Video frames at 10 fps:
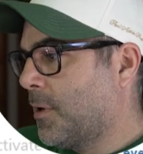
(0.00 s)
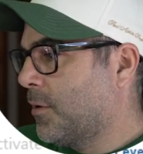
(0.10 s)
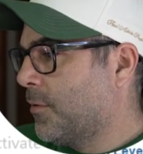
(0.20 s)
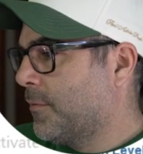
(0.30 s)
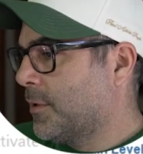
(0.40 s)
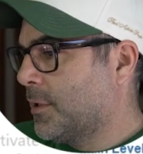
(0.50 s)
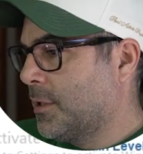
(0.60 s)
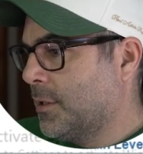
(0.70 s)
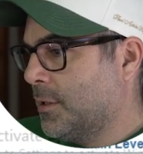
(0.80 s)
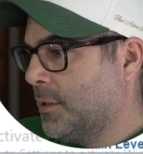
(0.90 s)
part over,
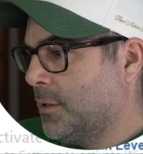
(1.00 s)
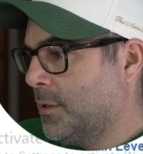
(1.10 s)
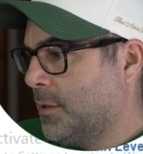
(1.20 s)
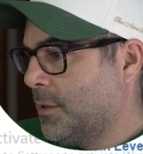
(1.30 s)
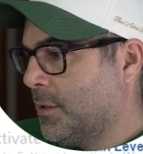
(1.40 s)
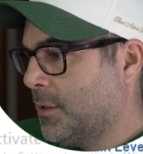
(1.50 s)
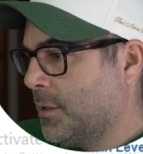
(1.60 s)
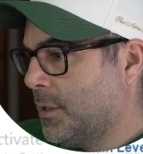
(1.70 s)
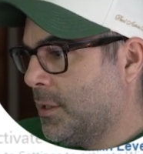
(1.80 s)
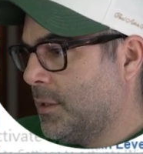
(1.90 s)

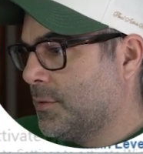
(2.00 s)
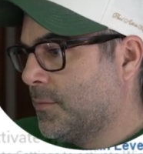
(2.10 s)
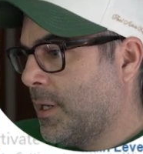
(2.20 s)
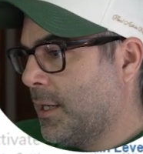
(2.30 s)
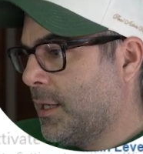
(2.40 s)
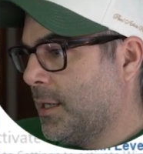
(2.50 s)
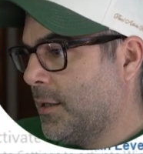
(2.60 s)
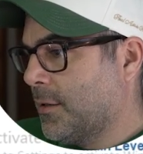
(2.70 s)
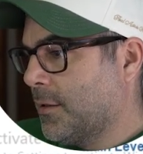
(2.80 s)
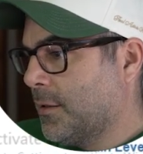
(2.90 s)
and it's right
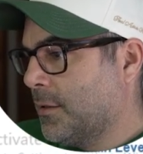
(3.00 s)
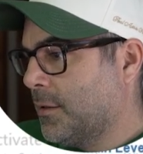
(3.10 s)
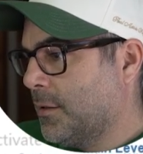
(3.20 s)
here.